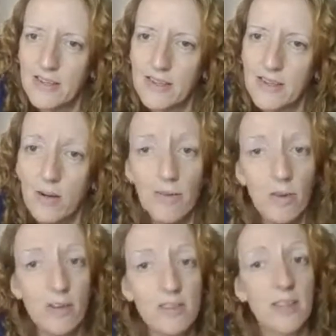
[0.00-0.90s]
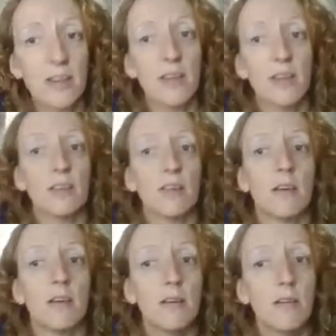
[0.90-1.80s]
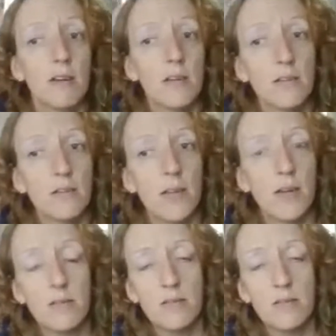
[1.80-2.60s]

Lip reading: Oh, have you got a stent, Lisa? Oh, right, okay.